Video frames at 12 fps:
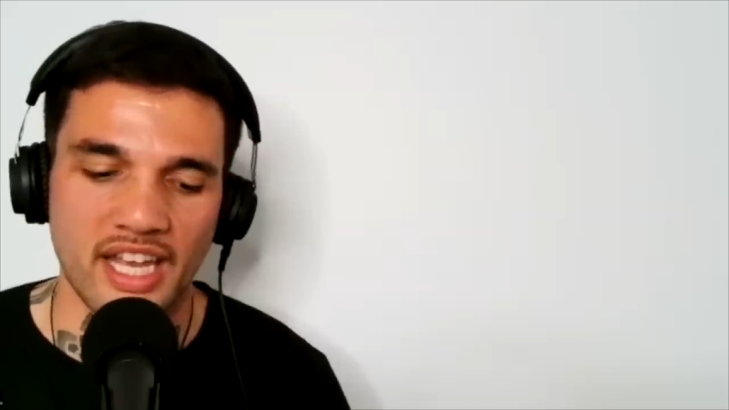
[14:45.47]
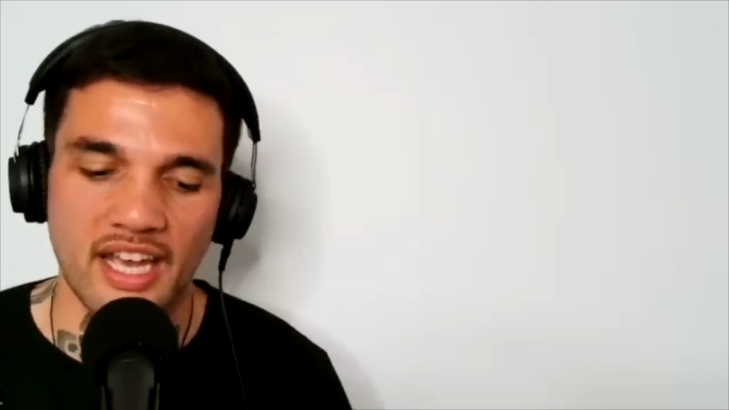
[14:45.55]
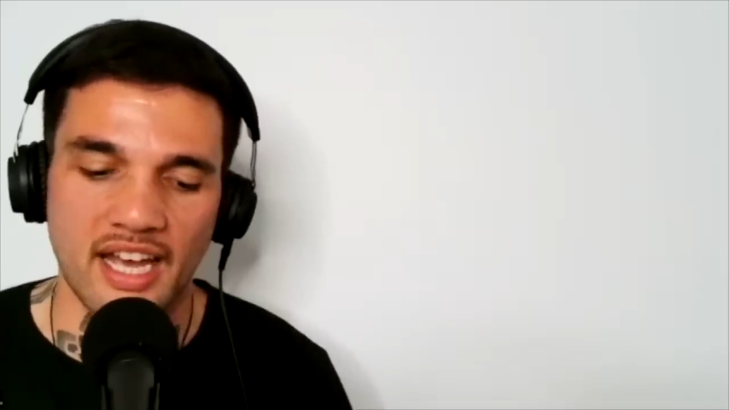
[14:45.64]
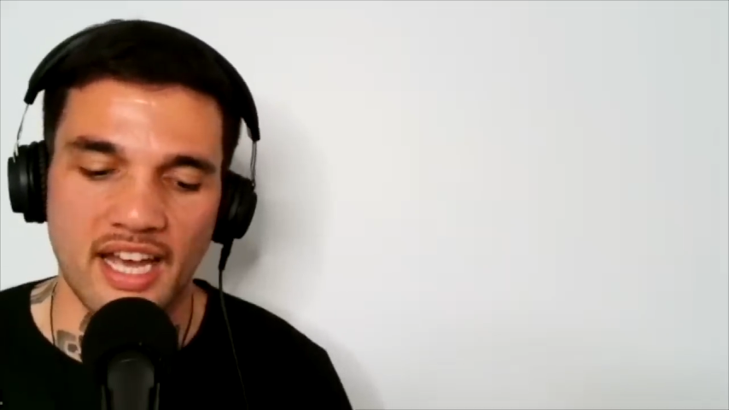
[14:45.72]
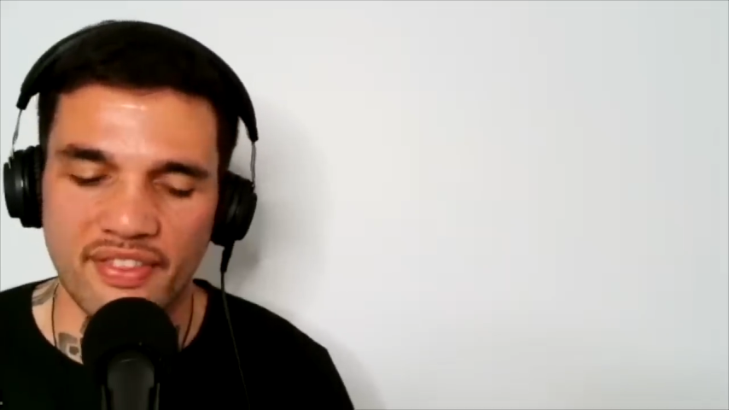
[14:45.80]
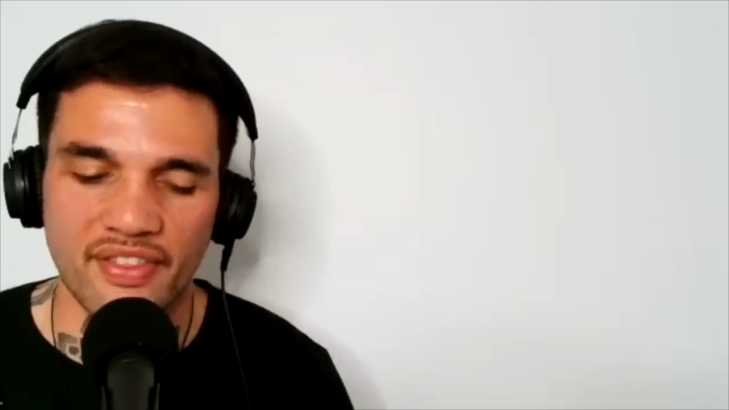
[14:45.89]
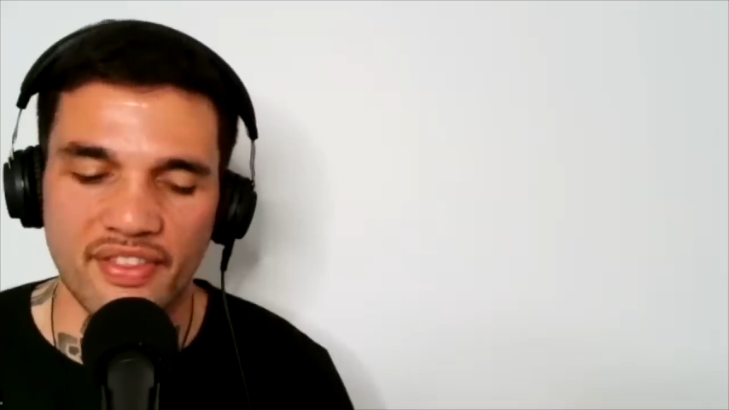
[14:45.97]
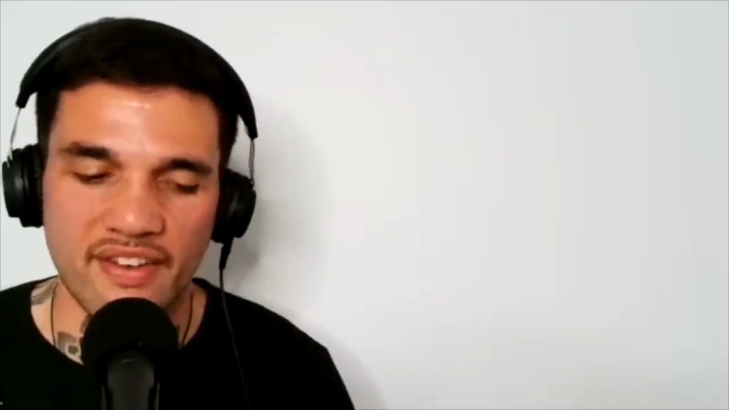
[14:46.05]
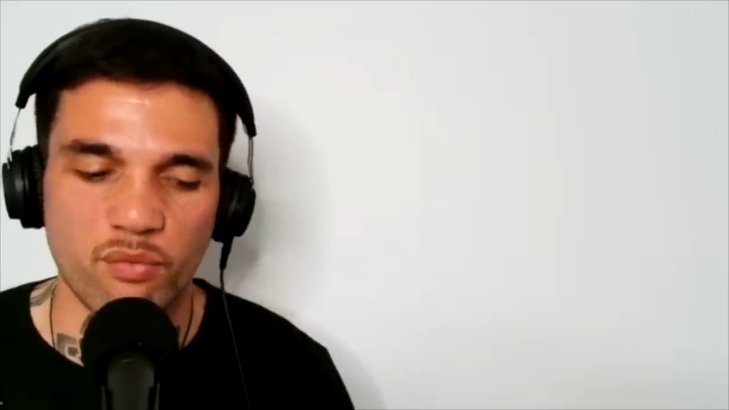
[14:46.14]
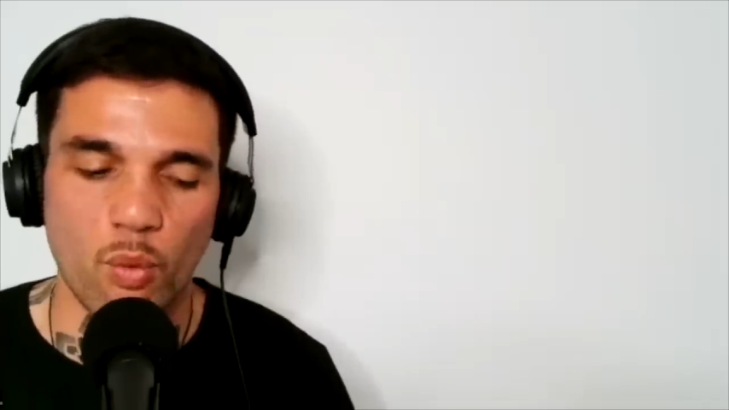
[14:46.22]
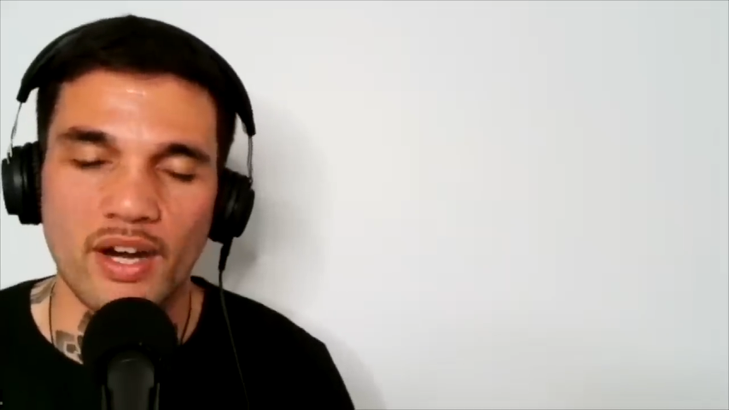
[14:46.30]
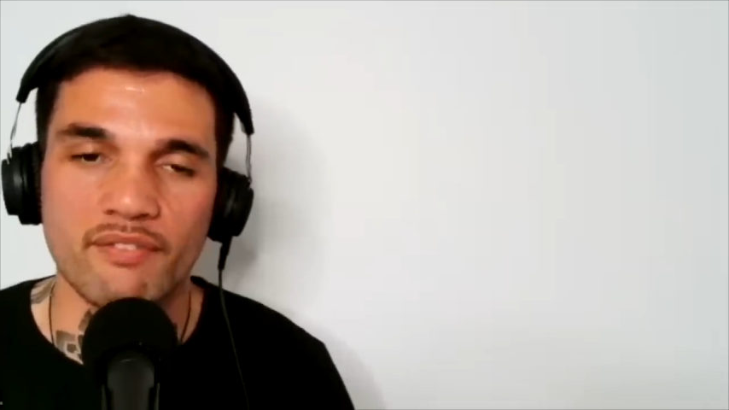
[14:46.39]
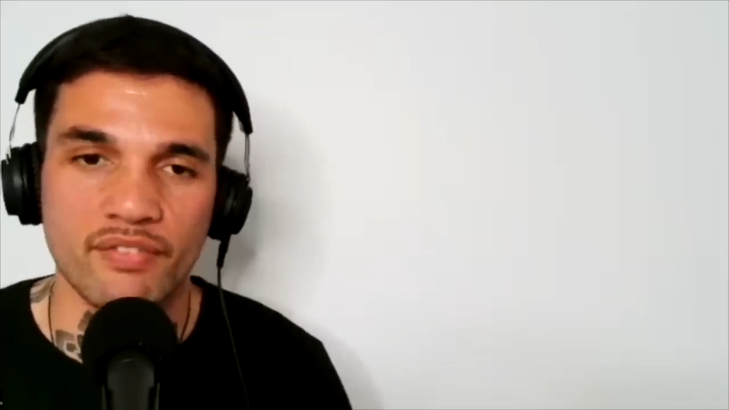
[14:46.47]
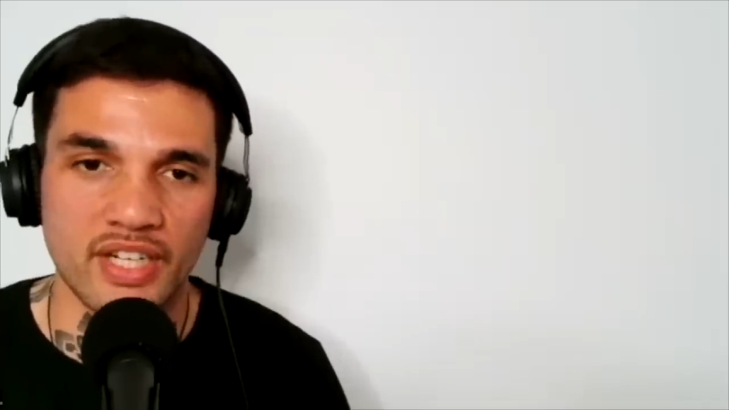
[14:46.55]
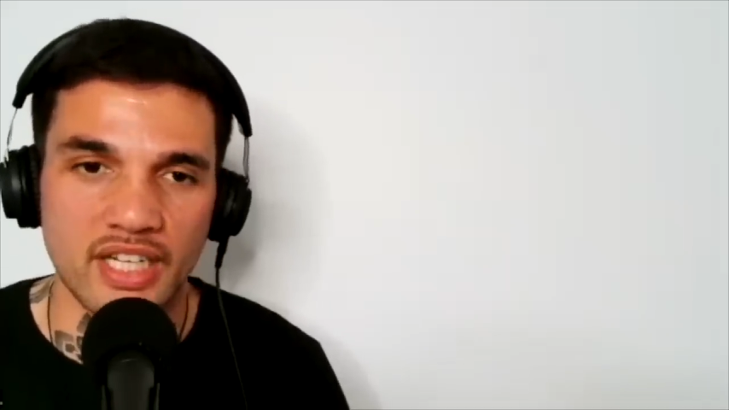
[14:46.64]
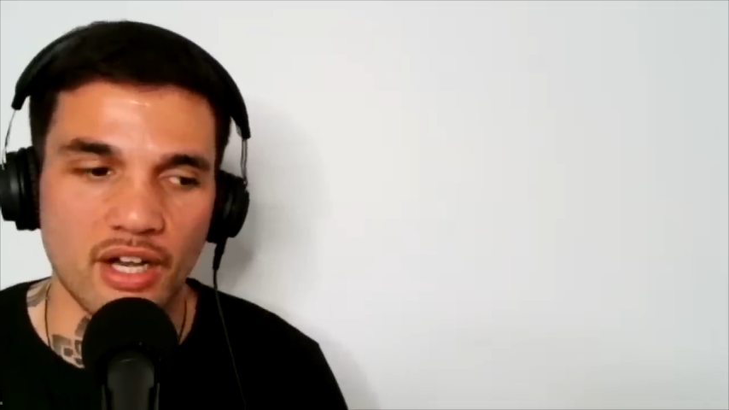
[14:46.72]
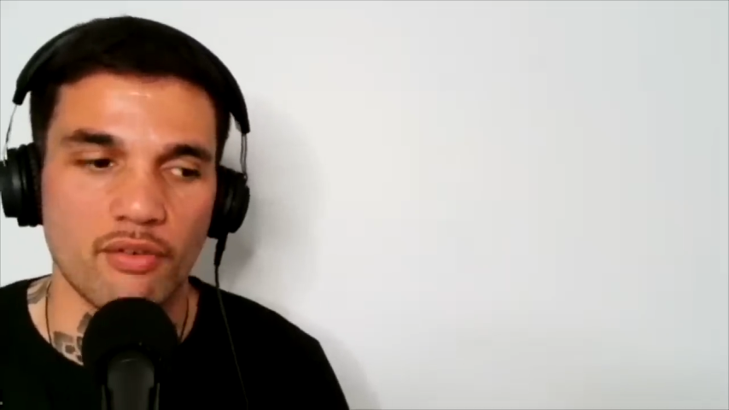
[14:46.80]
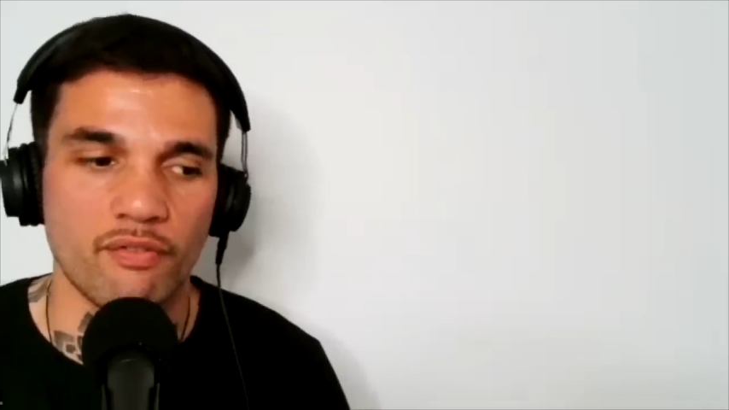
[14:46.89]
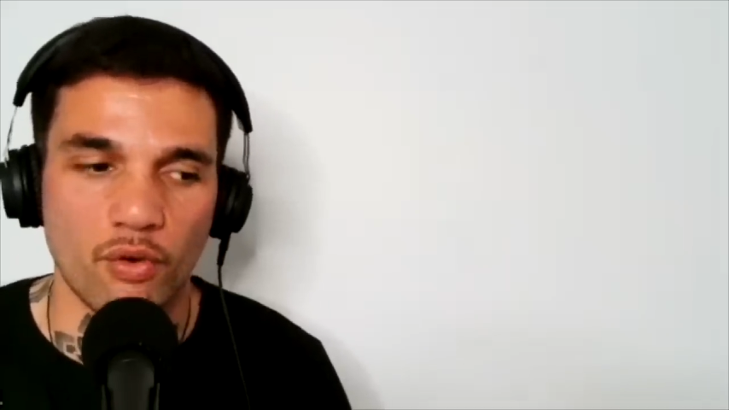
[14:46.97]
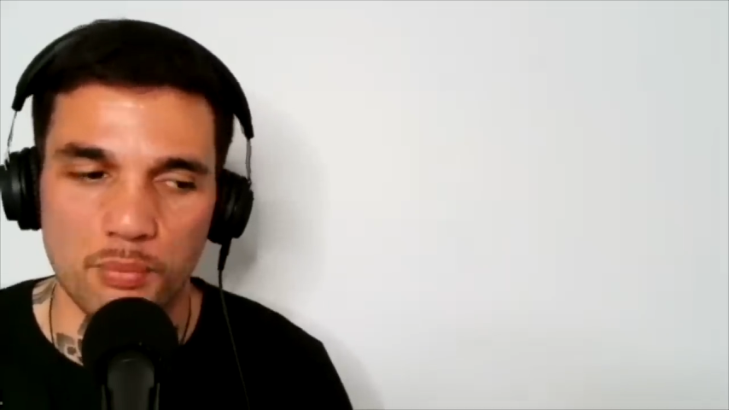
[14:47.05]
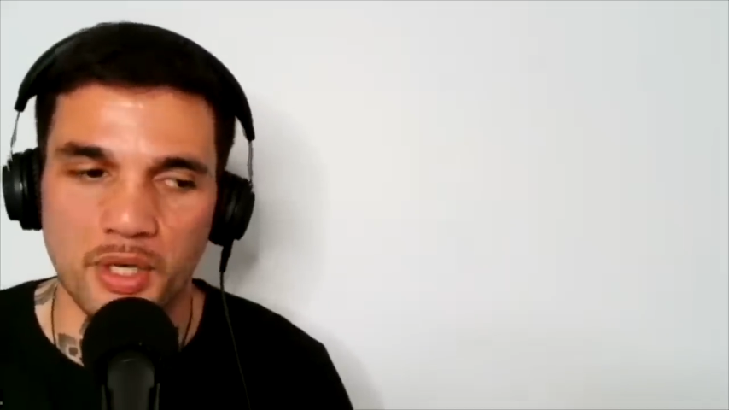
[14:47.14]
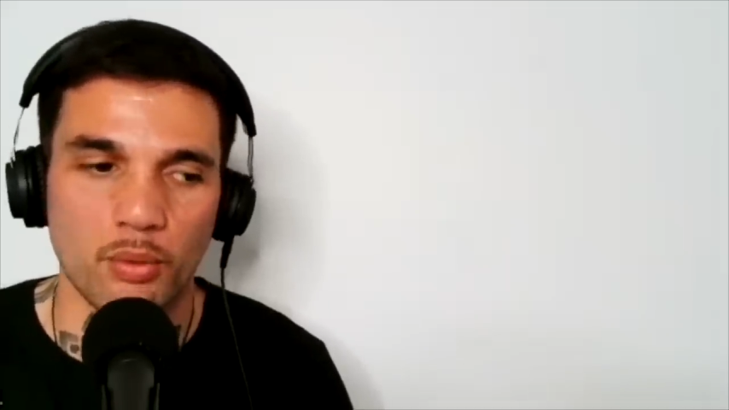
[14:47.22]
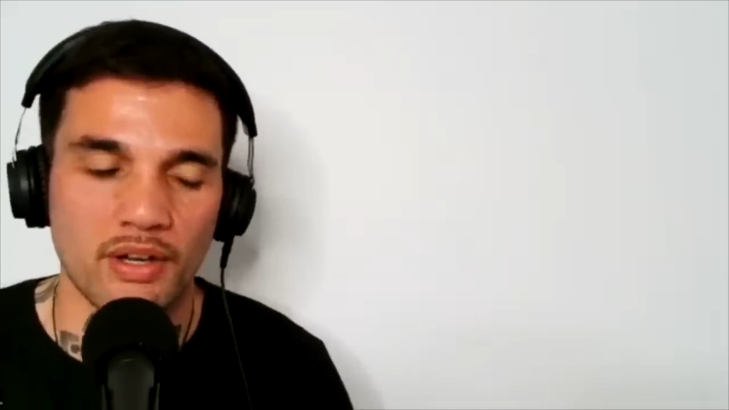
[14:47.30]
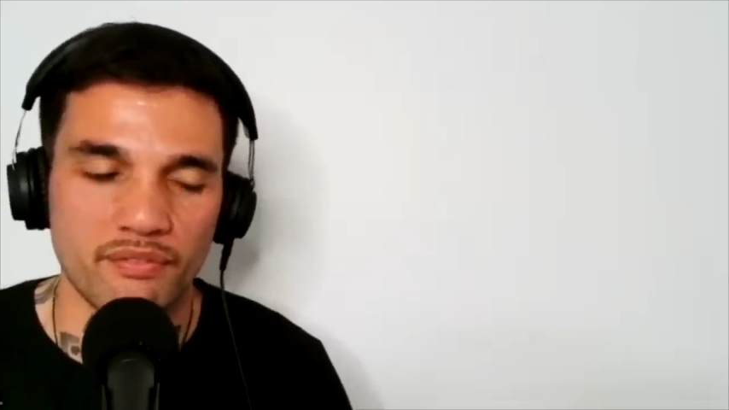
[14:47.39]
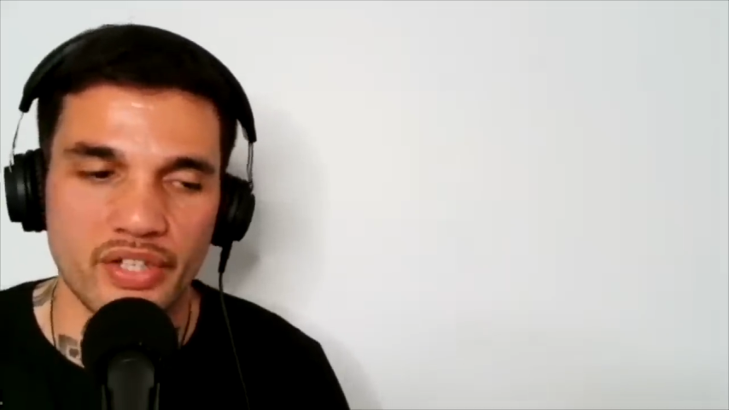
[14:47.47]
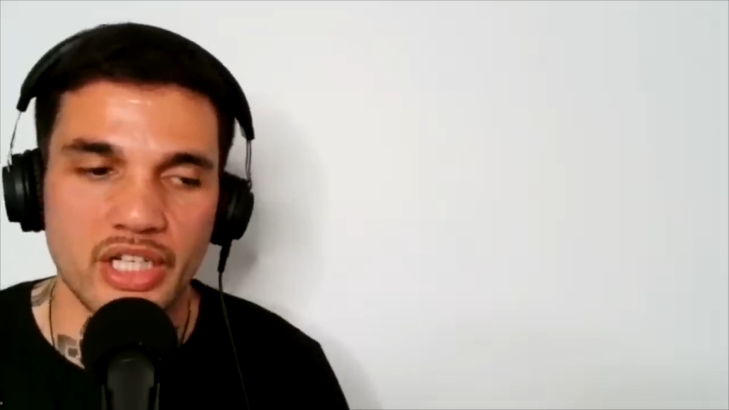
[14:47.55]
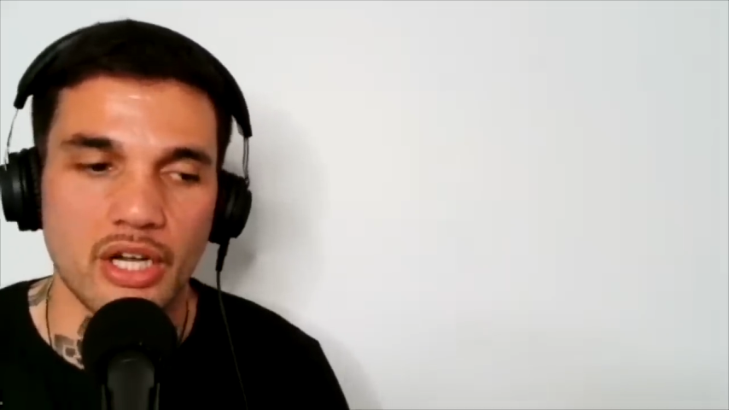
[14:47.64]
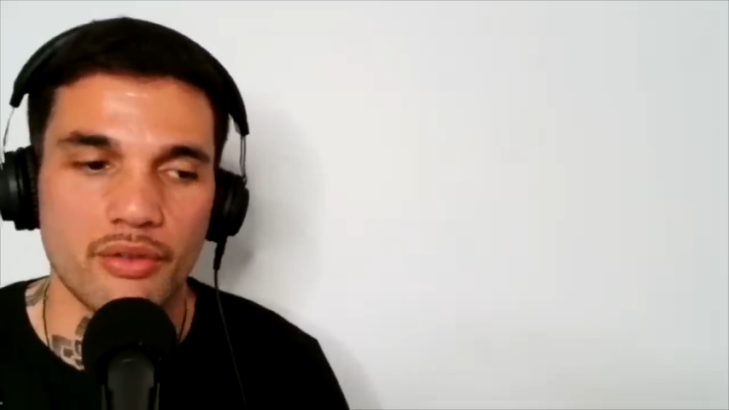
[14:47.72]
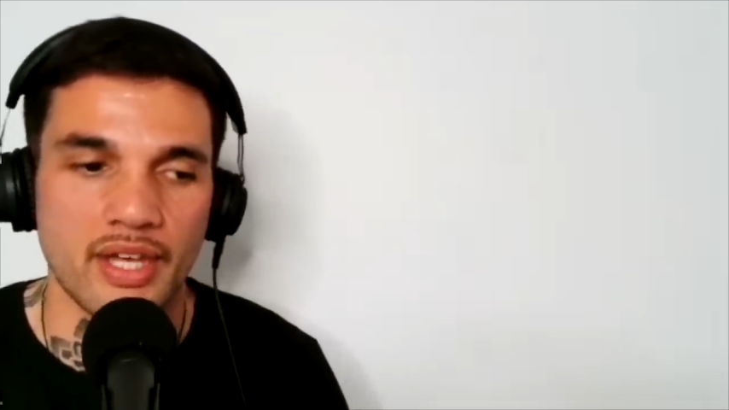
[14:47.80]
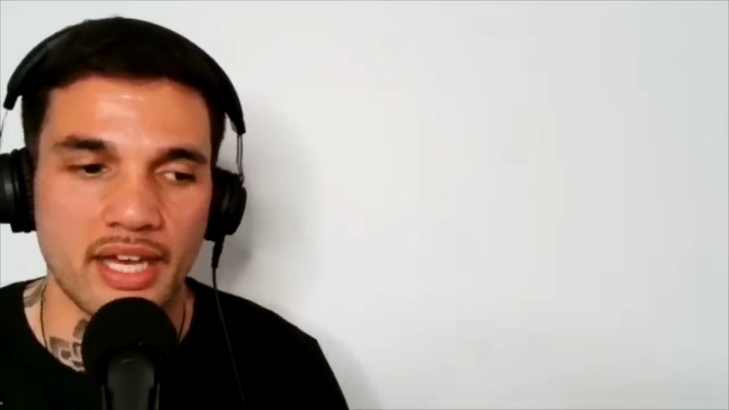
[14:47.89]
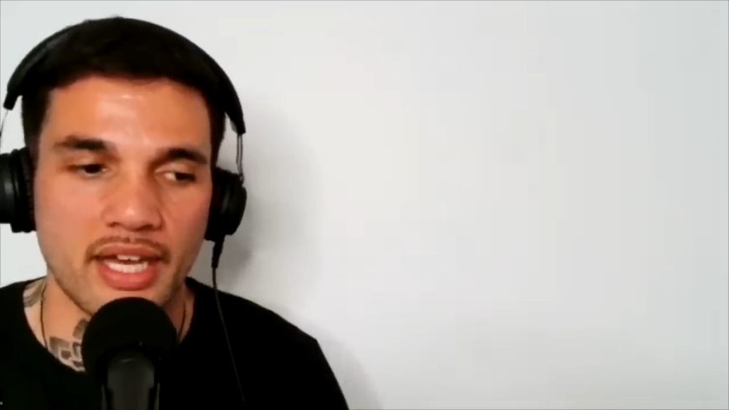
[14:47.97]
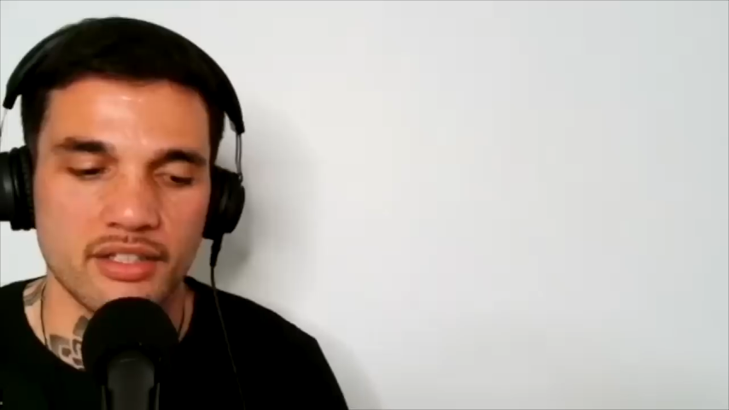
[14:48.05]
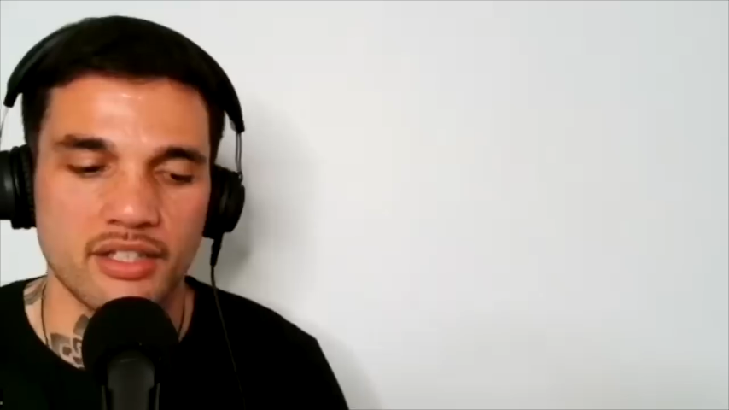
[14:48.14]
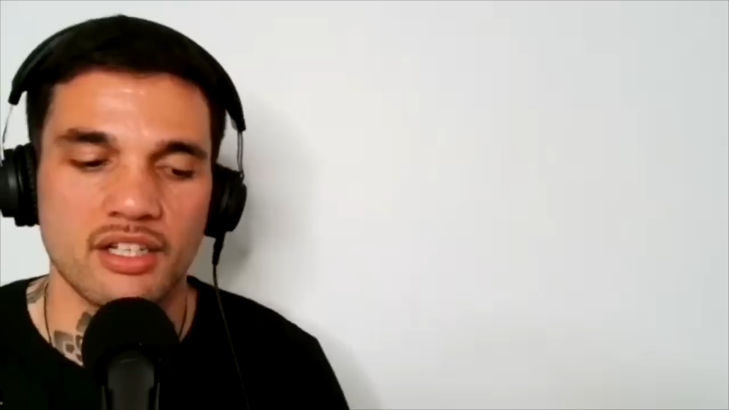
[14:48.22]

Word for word: another F1 video, Formula One video that